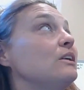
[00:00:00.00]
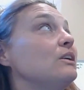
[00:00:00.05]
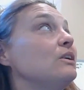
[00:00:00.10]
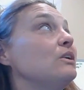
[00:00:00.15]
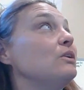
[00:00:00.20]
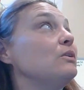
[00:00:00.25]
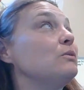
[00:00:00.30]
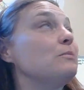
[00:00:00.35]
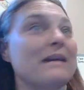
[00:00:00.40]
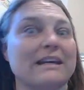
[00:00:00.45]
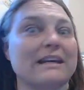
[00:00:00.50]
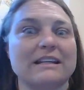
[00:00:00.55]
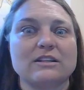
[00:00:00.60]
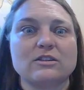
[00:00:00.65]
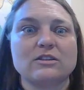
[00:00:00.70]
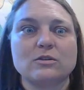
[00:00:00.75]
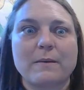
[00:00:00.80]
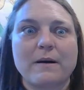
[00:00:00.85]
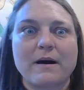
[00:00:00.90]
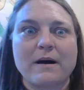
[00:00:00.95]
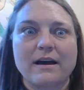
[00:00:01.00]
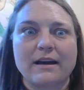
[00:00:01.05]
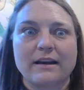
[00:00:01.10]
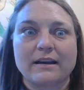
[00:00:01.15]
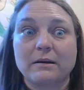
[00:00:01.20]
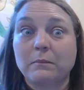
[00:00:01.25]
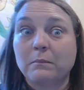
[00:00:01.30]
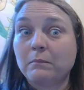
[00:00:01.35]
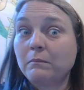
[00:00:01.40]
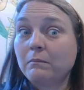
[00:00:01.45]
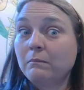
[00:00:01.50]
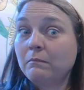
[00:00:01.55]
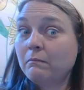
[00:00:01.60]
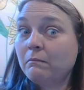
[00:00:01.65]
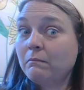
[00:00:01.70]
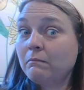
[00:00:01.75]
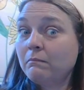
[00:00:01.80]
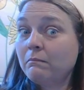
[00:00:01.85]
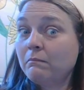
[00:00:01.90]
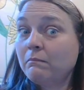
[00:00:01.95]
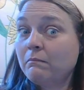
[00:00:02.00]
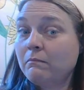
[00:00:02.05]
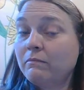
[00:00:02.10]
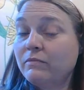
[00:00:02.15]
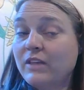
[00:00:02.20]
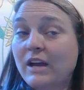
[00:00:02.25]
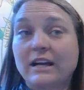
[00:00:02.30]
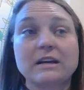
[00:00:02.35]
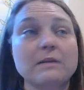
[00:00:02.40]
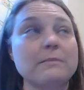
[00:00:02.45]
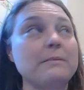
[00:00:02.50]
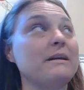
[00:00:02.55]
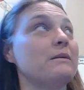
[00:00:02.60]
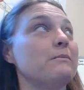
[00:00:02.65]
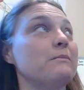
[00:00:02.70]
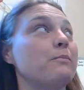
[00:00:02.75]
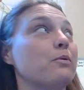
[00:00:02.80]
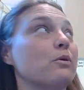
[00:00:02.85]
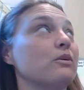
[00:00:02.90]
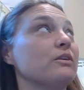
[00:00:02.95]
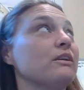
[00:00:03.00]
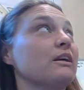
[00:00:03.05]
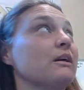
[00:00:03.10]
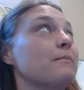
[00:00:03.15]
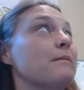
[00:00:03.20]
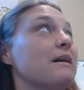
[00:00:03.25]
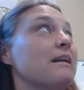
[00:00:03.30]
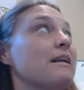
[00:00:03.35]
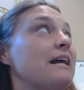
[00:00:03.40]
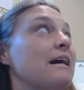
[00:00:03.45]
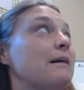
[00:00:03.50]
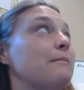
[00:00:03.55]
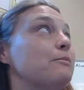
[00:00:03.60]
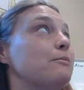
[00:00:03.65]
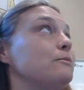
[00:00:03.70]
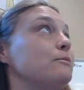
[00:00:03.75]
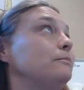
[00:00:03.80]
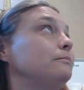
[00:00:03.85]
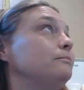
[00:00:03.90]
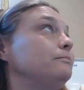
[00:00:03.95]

you make it into a pie. That could be an important thing about an apple.